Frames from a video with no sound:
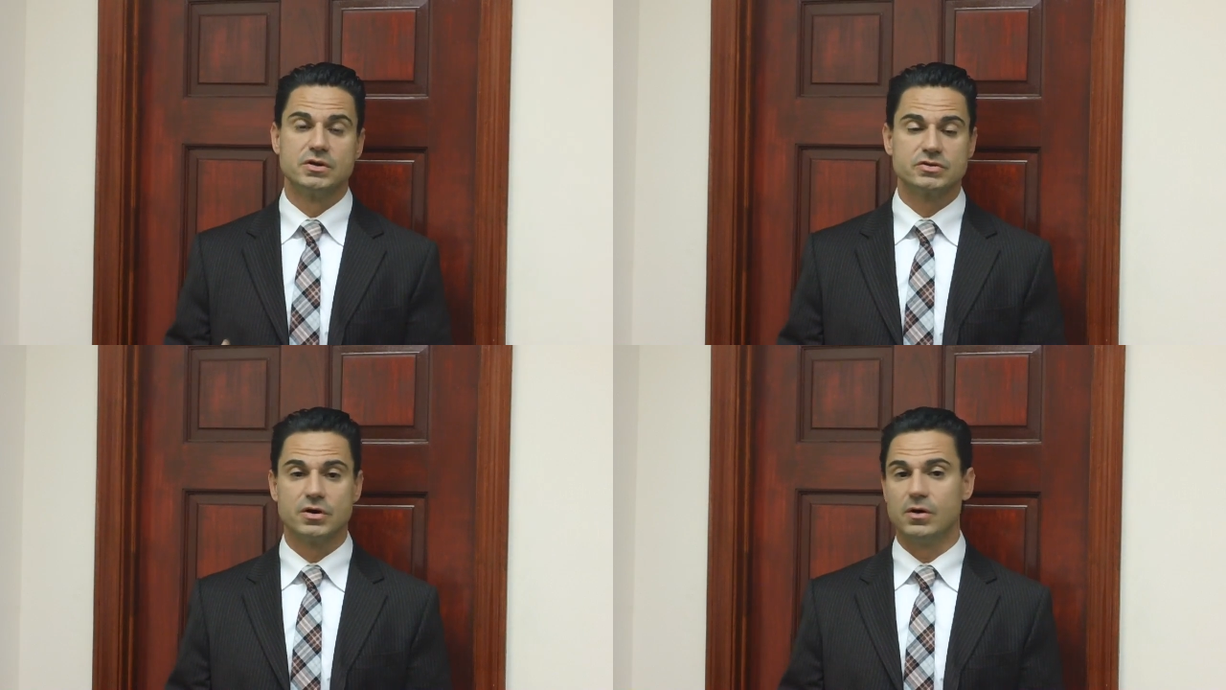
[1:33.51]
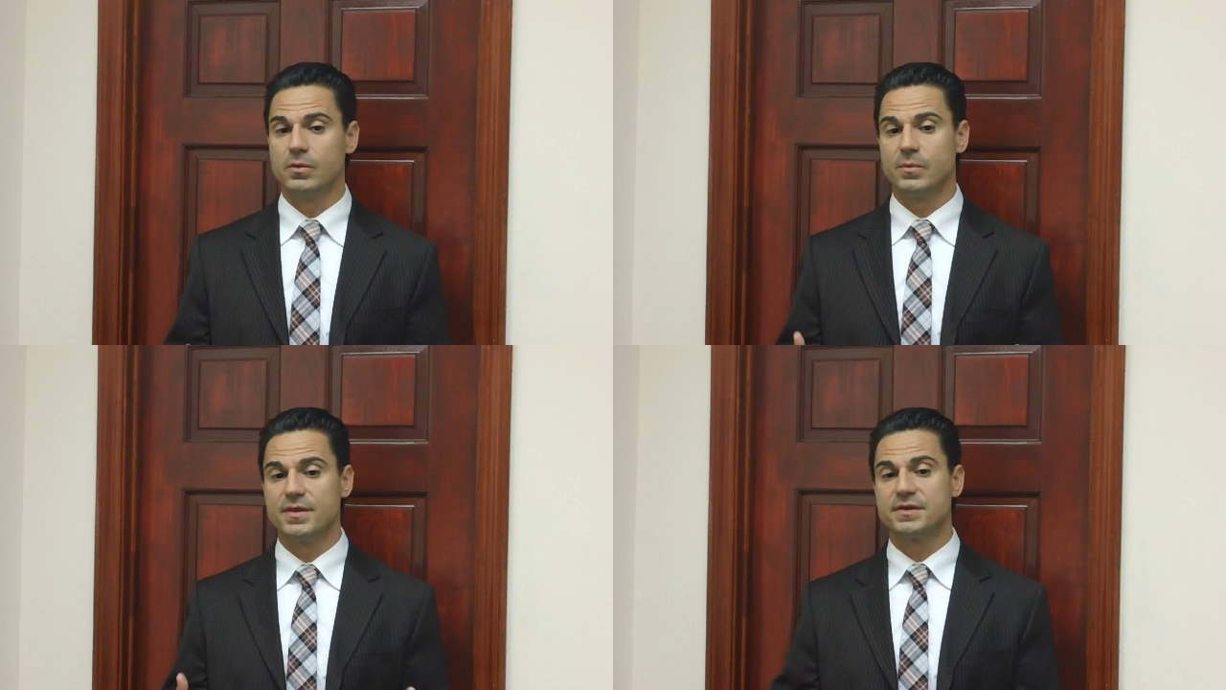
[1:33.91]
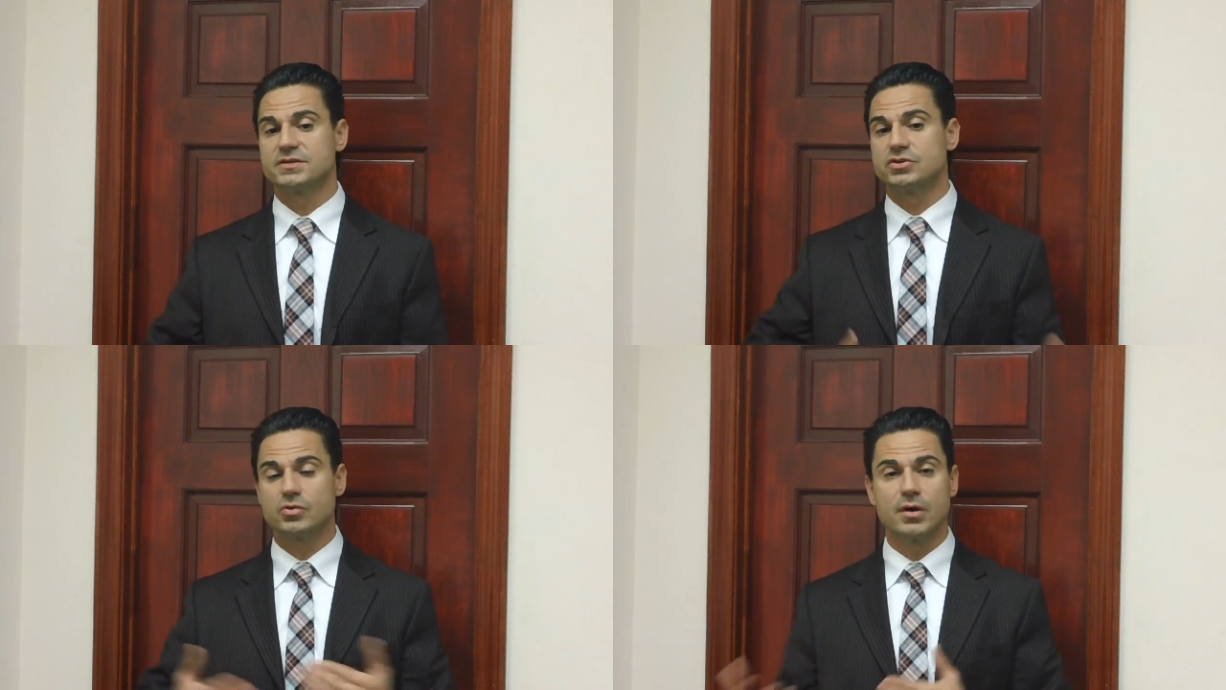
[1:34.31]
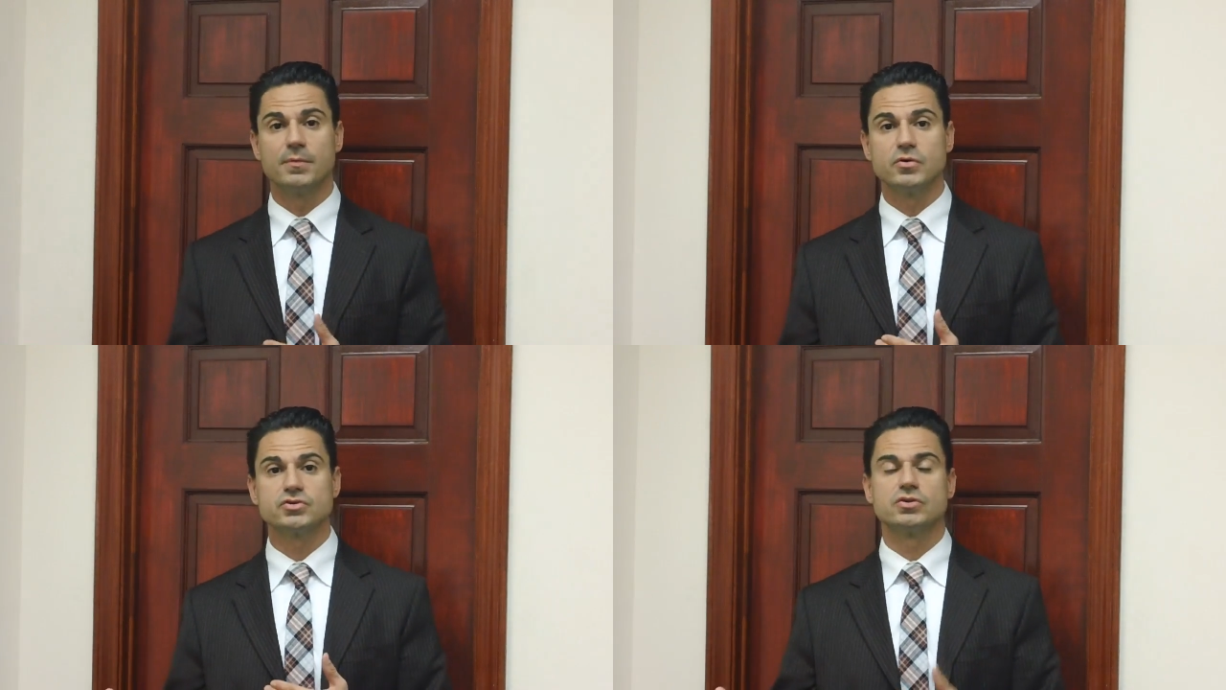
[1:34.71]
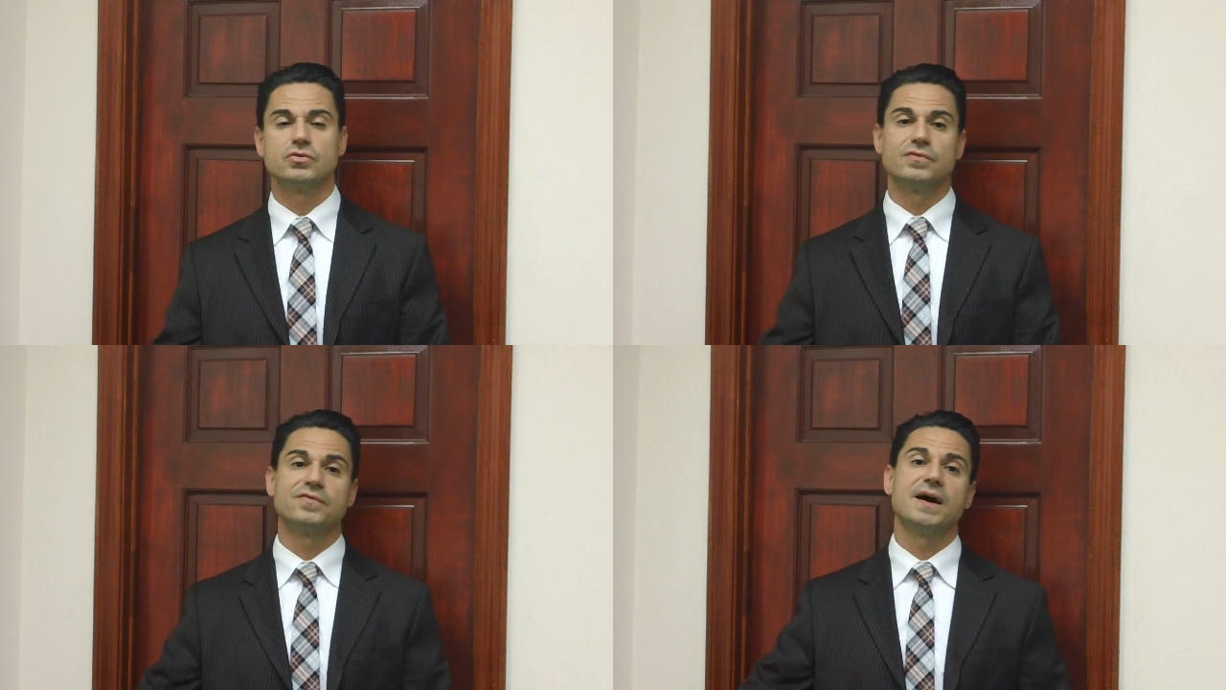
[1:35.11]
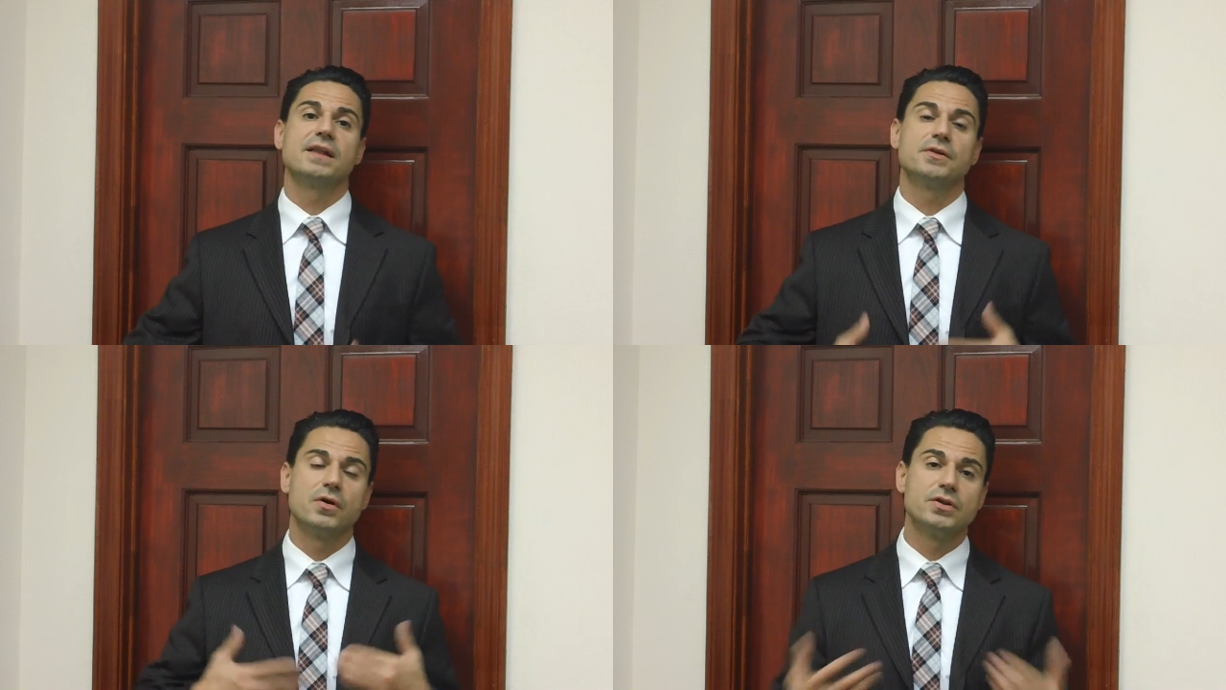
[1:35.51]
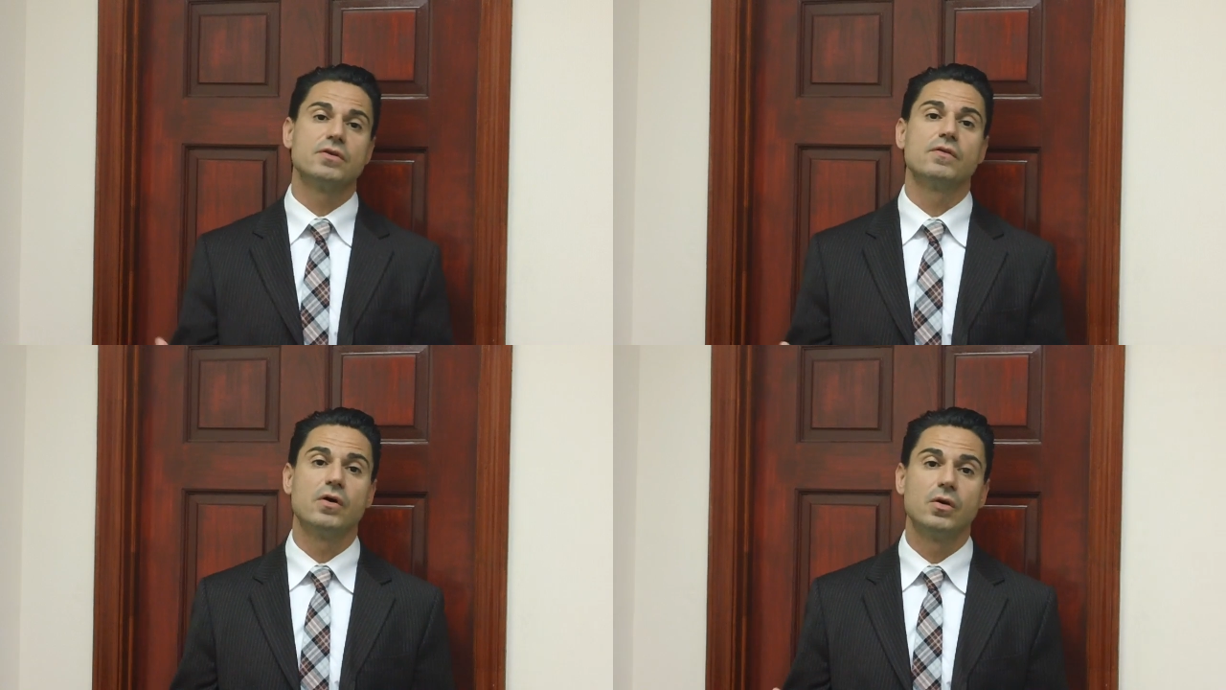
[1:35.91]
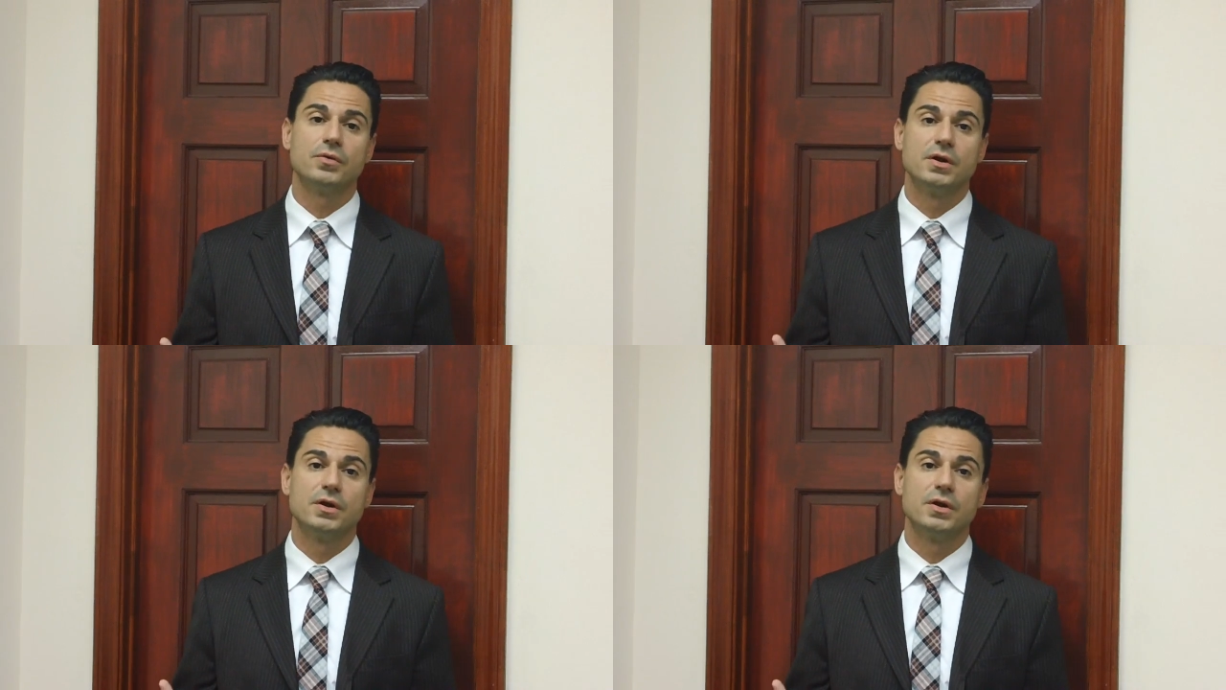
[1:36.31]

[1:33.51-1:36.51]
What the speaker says: So whether it's a joint motion or you file it on your own,